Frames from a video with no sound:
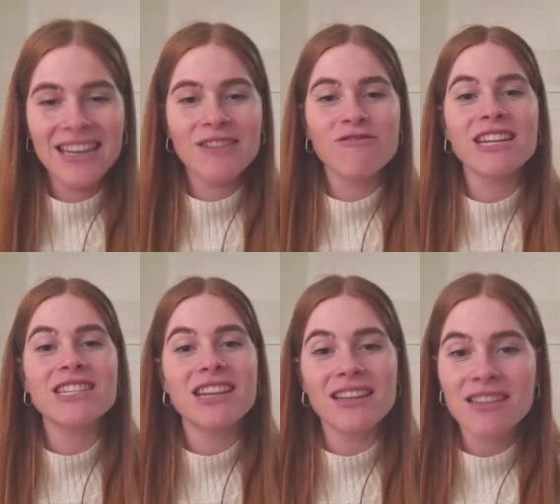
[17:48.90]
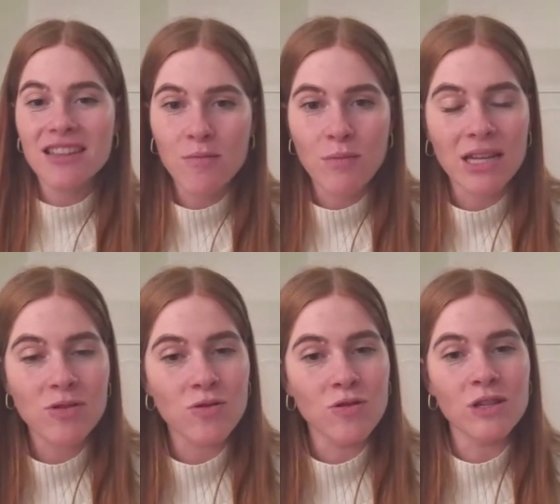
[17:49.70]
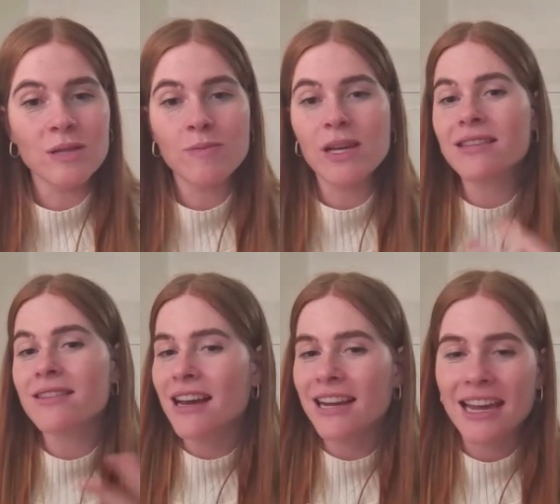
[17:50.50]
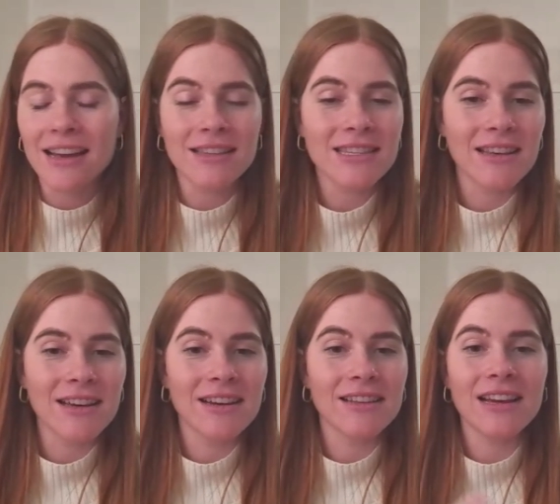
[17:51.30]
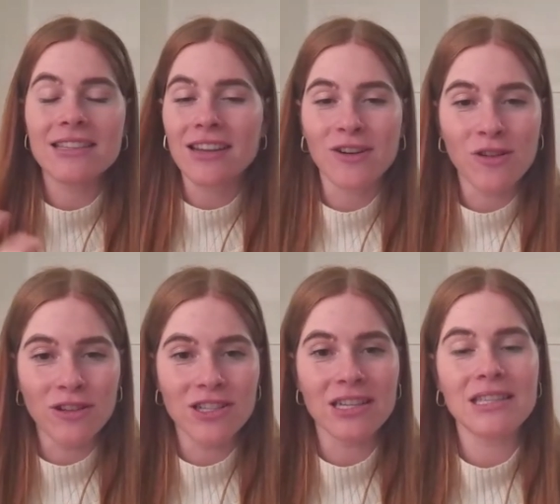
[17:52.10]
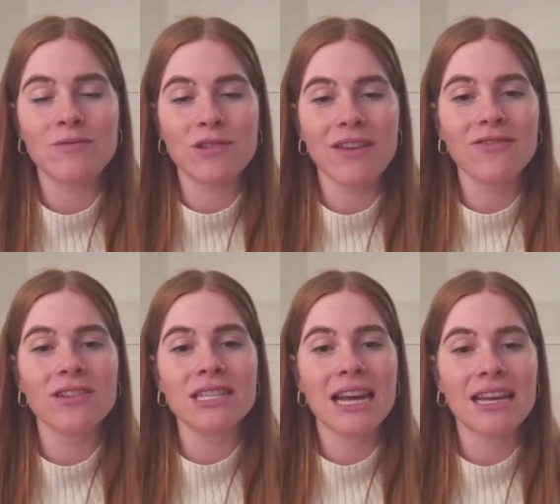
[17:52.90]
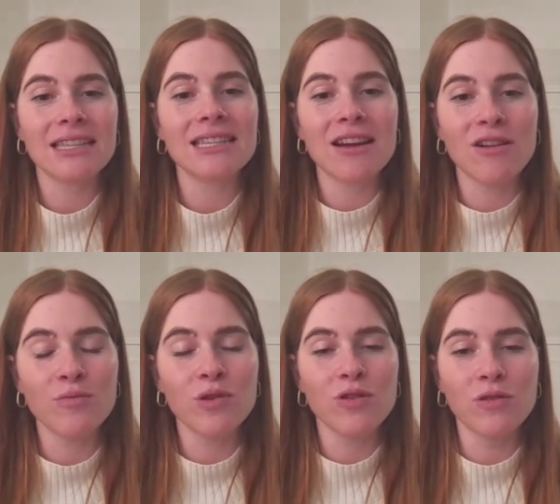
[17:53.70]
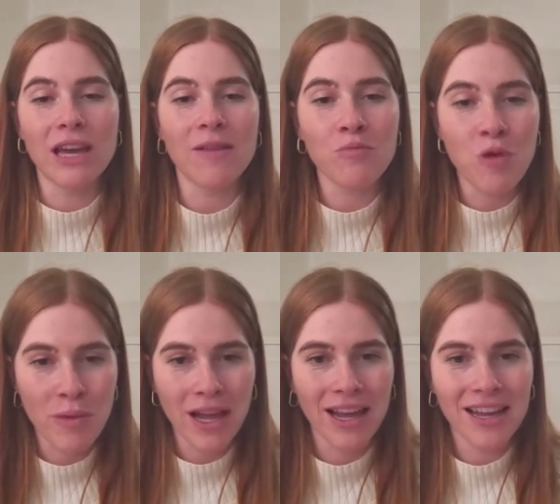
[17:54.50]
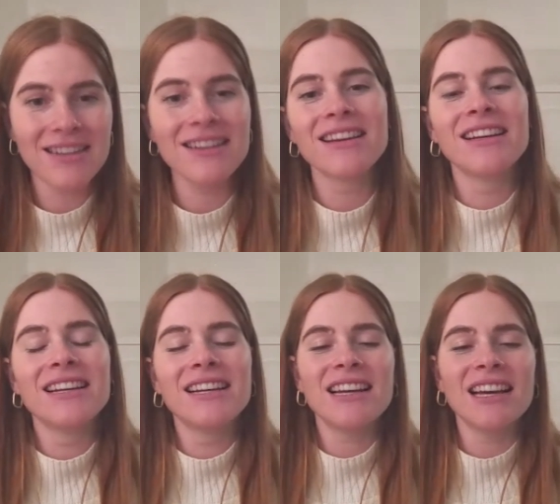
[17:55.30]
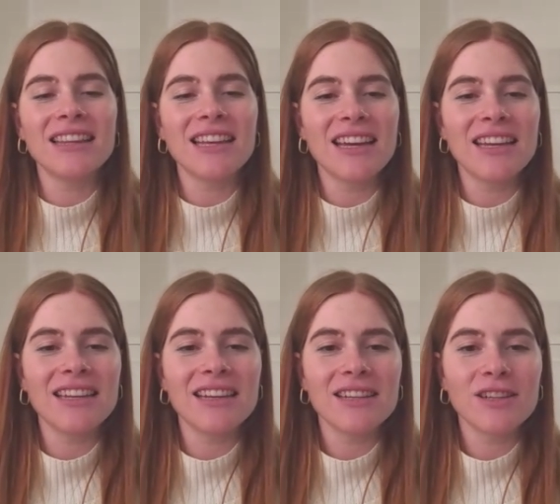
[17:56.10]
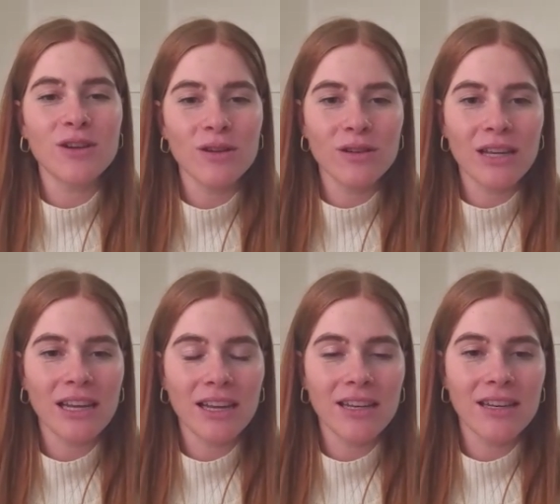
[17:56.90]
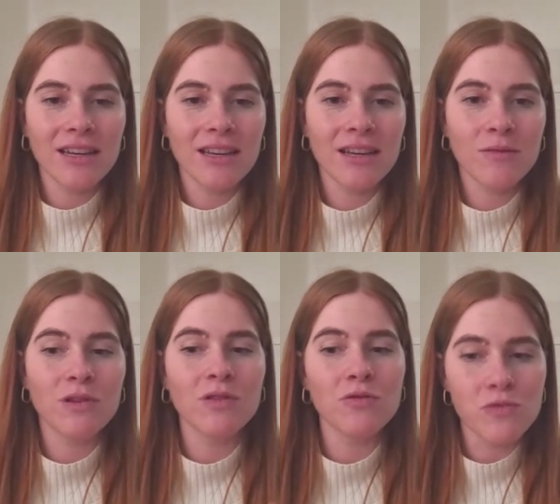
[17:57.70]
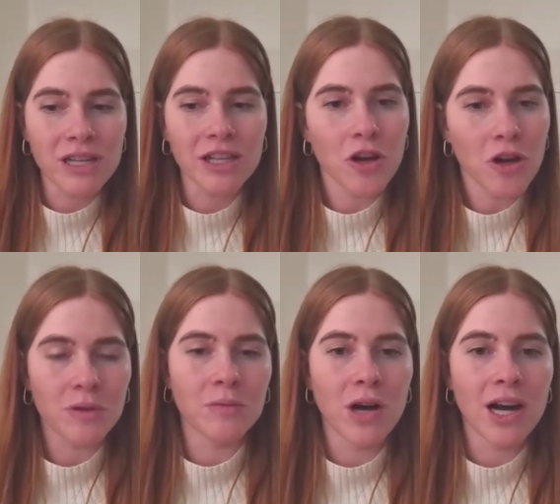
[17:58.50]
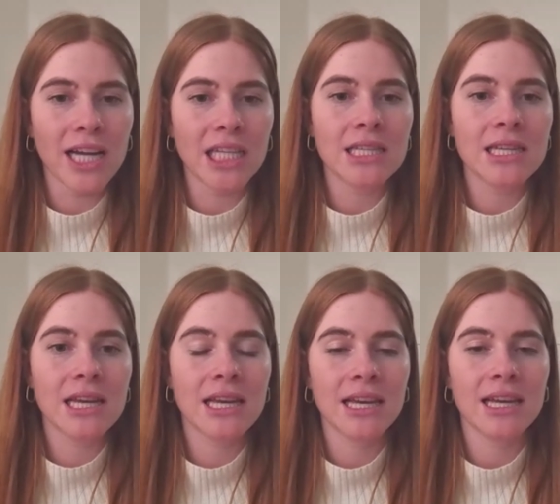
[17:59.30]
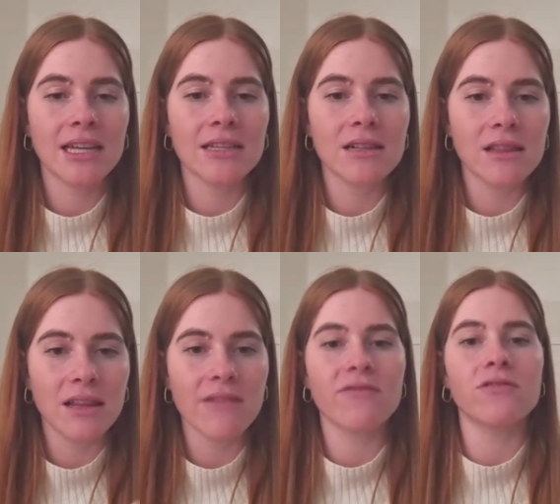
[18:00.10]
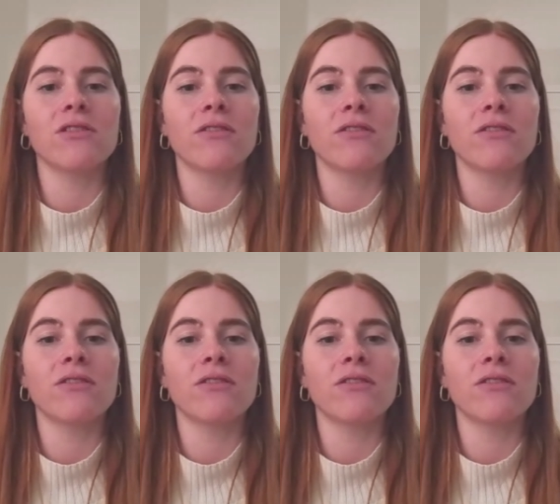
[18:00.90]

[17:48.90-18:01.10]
reach out to that mentor, speak to that counselor, that psychologist, whatever it takes to help you get prepared. And mm. then go in with a really open mind and a level